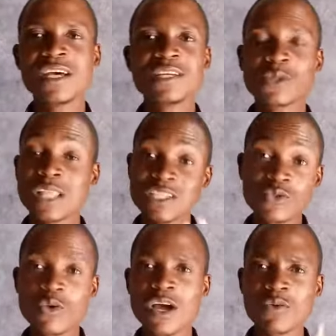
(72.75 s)
So
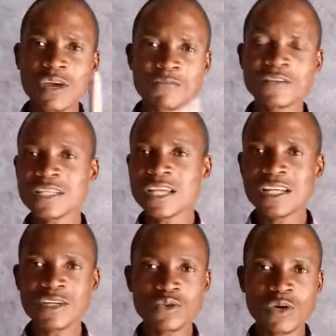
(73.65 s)
that's why we have
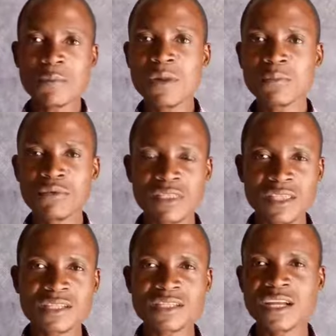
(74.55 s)
decided to come up with
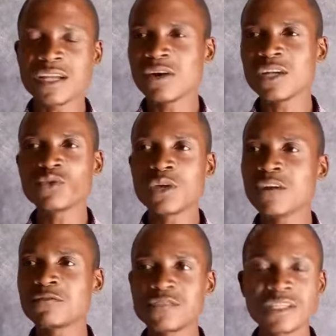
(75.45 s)
this channel, and we
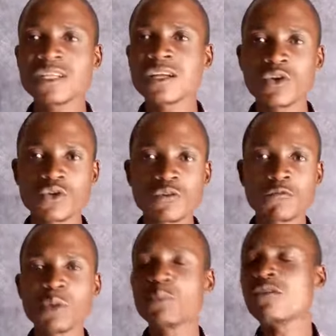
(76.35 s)
have seen a lot
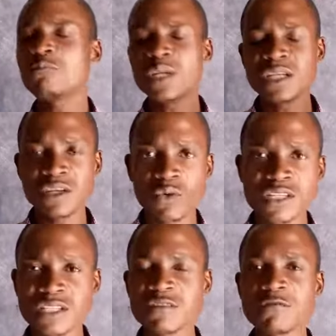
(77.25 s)
of people have been
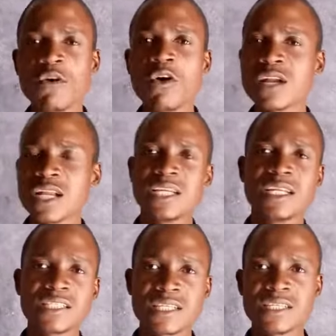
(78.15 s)
requesting for online
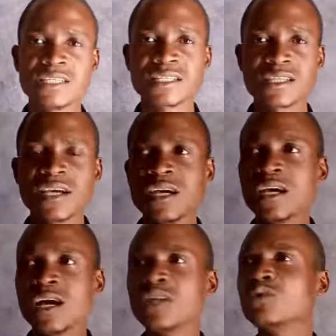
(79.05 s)
lessons,
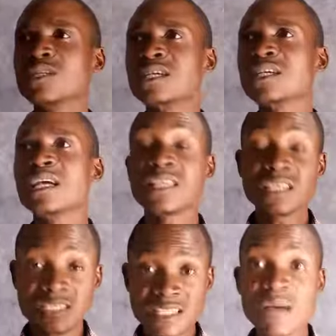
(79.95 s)
and we said, I
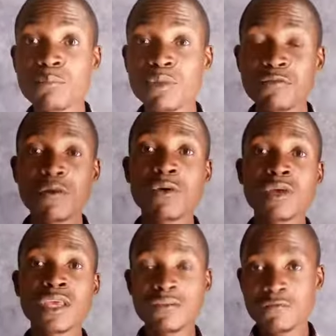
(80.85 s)
think some before
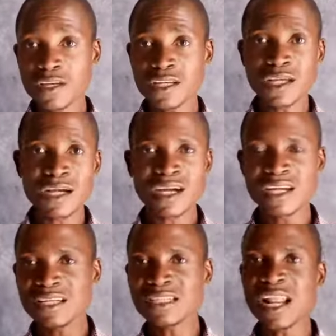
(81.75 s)
we even
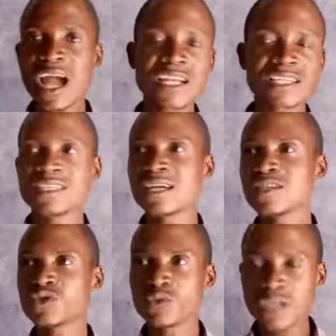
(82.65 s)
interacting
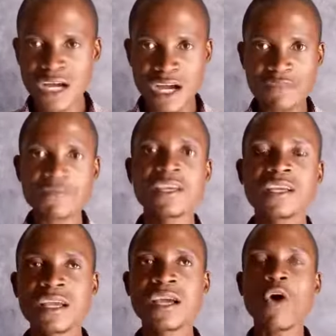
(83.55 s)
as we are
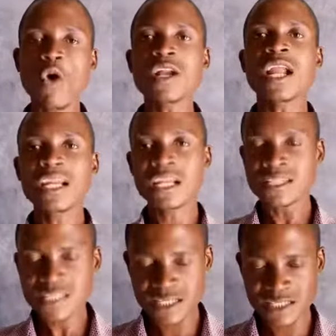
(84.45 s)
having online
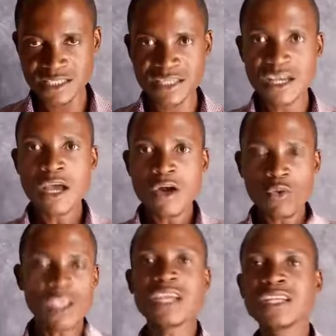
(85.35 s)
lessons,
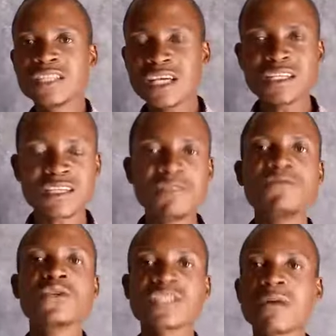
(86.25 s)
we can just give
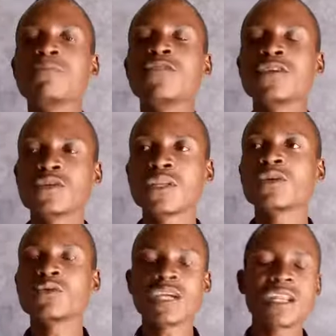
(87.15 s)
you something so
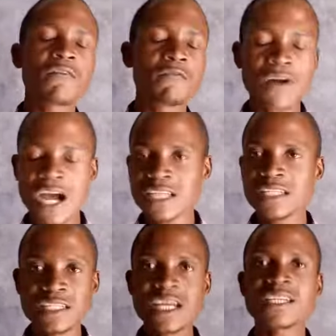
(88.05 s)
that we can have
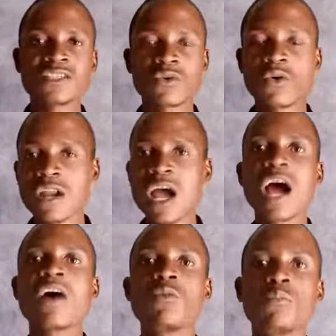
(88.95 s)
ideas on
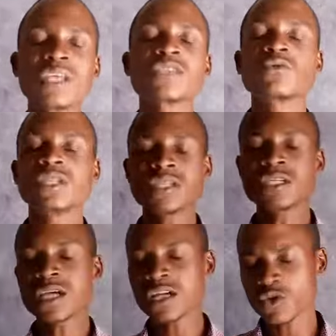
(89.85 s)
how best we
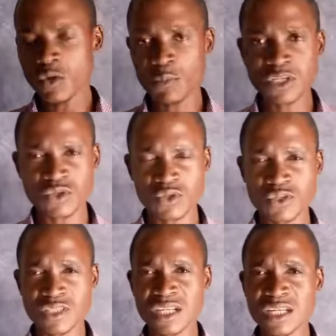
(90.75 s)
teach at Koropa's
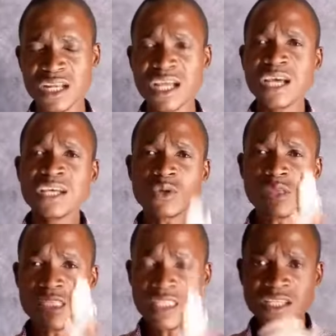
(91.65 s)
Tuition Center.
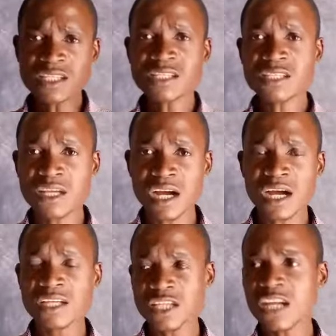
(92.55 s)
So this
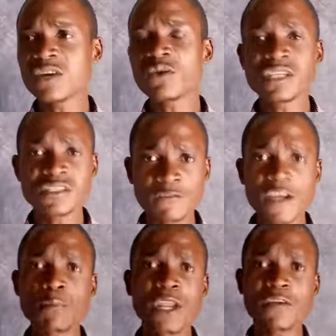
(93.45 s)
channel is
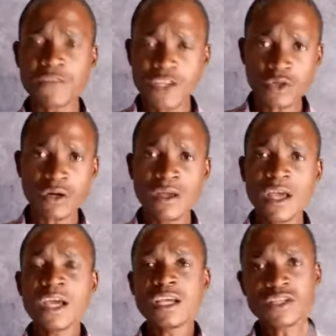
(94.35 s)
very beneficial.
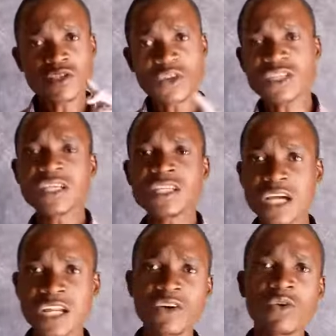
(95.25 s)
It's not the
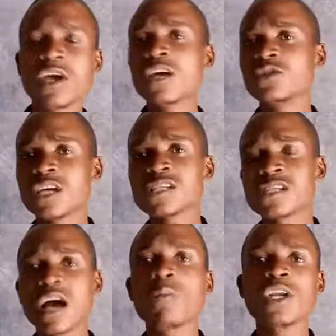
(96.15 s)
channel where you
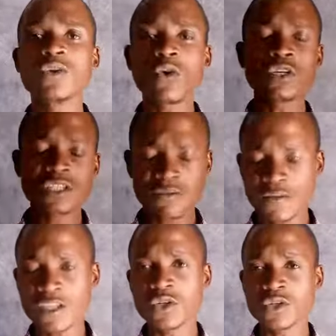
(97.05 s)
just come and watch the
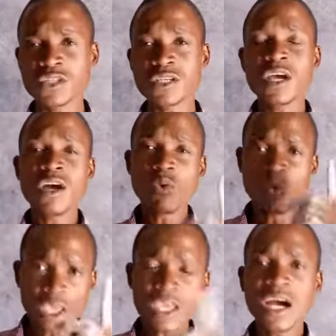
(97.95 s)
videos.
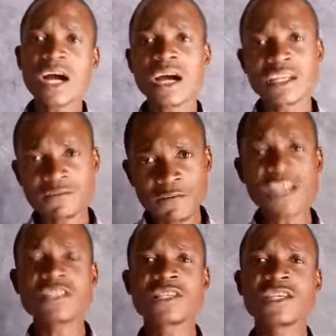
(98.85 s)
We are
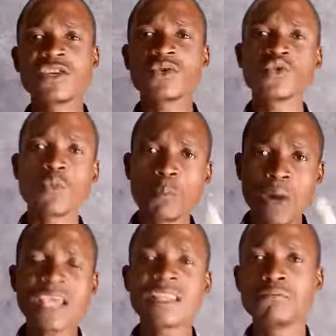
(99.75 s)
advising you to
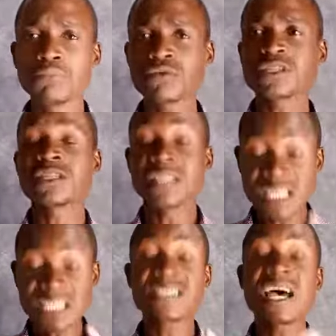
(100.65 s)
buy the books.
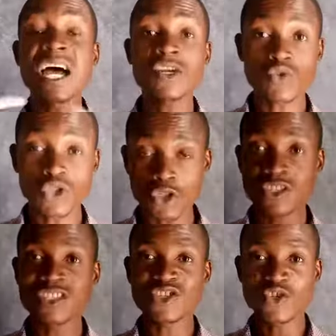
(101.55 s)
These are
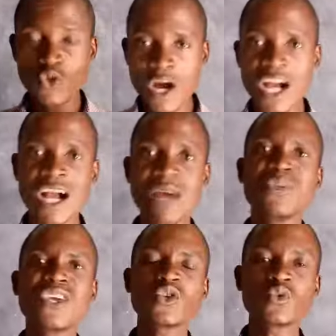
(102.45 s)
tuitions. You are
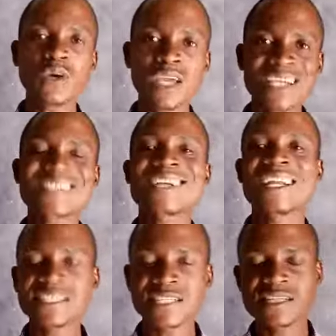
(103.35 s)
coming to extra
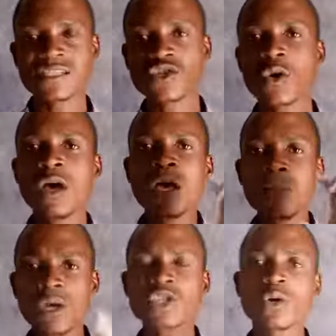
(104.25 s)
lessons. So
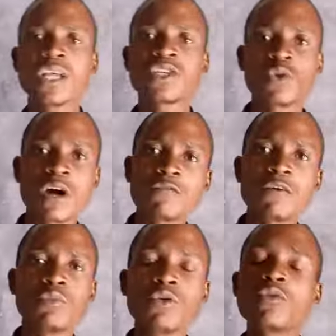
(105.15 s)
make sure that you have a
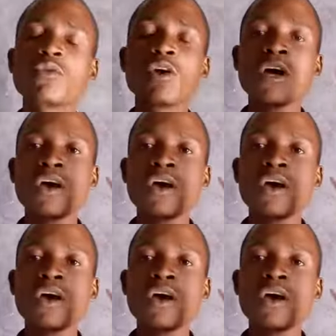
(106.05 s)
book.